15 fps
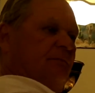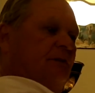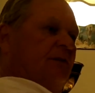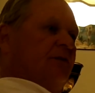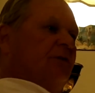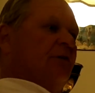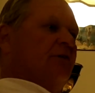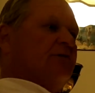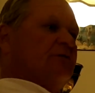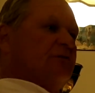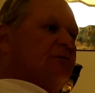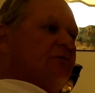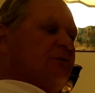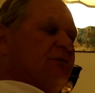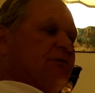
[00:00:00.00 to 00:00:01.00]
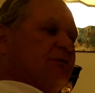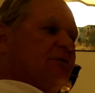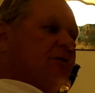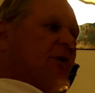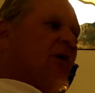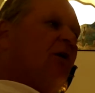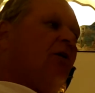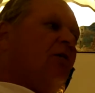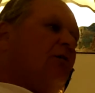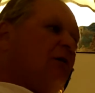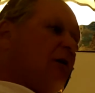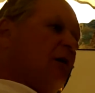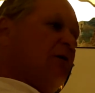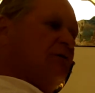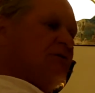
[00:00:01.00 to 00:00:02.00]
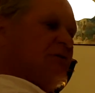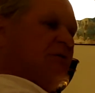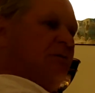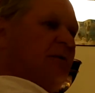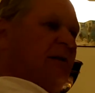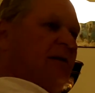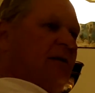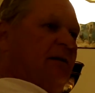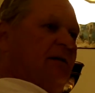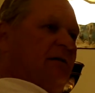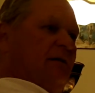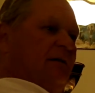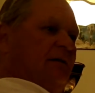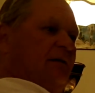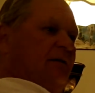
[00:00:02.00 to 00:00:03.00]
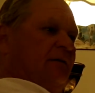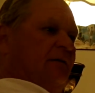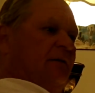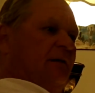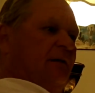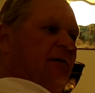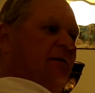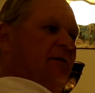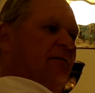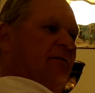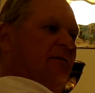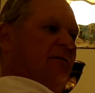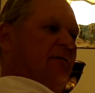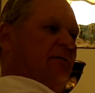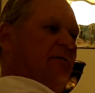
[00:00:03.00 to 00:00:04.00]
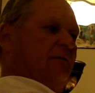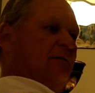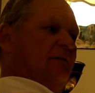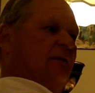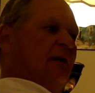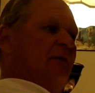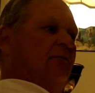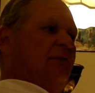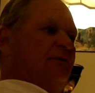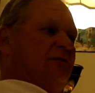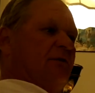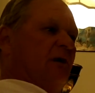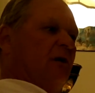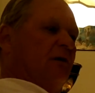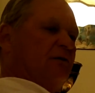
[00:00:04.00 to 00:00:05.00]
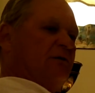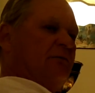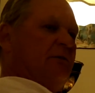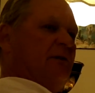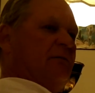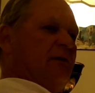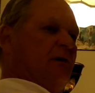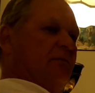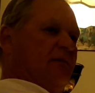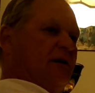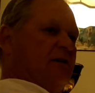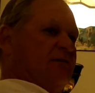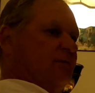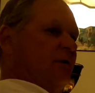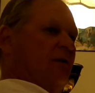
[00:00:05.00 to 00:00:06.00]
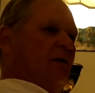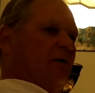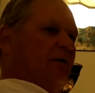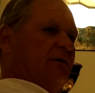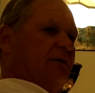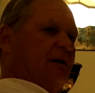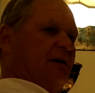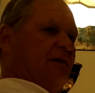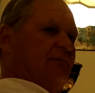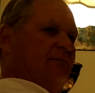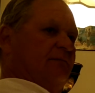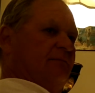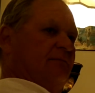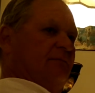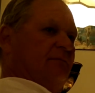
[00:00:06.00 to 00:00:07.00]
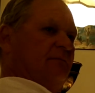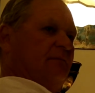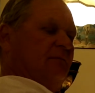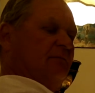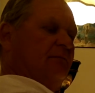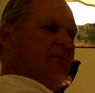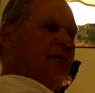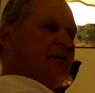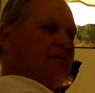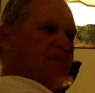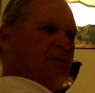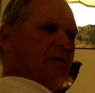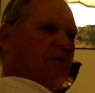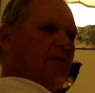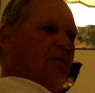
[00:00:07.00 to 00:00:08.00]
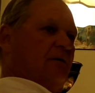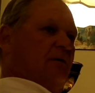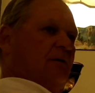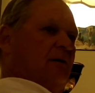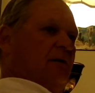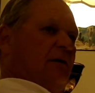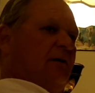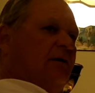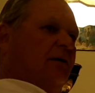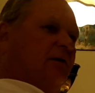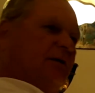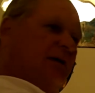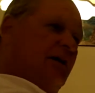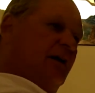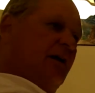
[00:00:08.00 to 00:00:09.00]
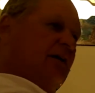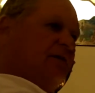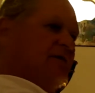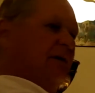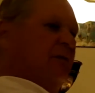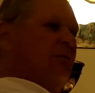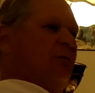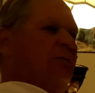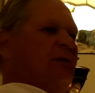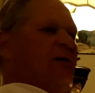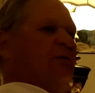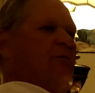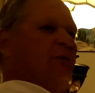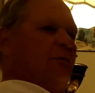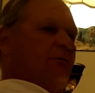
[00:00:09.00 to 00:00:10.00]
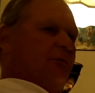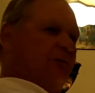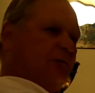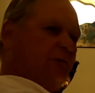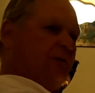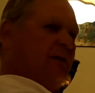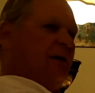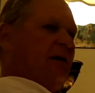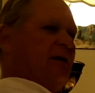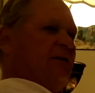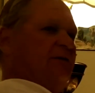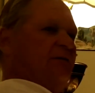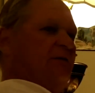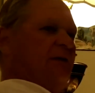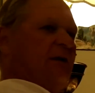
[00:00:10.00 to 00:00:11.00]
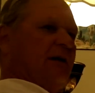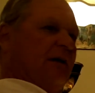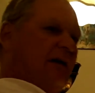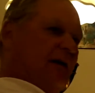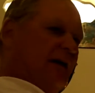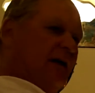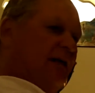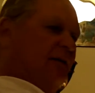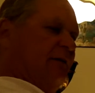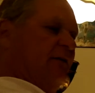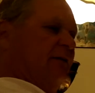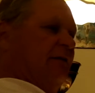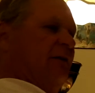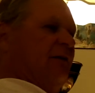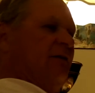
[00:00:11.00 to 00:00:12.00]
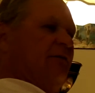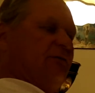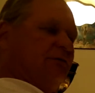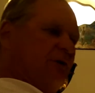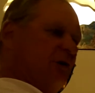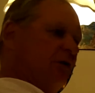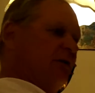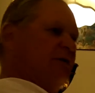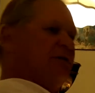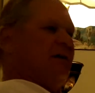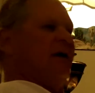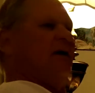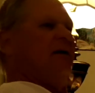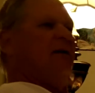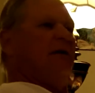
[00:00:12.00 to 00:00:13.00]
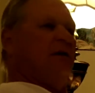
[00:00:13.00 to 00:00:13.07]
And the nurses were so close to me that they would talk to me about baseball all the time. Baseball. And their kids. They wanted me to work with their kids. When I got out of there, you know, it was always that.